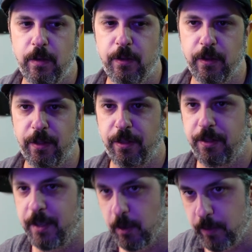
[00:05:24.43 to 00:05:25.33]
the
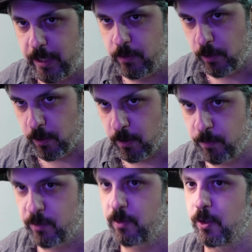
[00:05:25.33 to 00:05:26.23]
theory
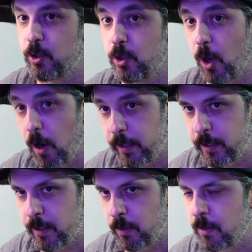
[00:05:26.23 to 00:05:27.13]
terms, the
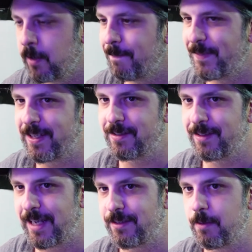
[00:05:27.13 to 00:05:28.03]
jargon, is
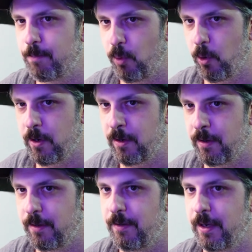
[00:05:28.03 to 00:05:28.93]
less
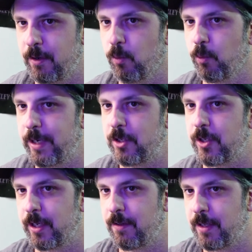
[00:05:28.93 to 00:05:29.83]
important than
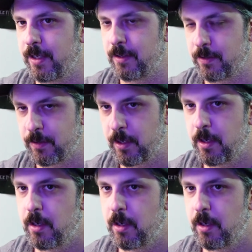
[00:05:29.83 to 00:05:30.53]
reaching these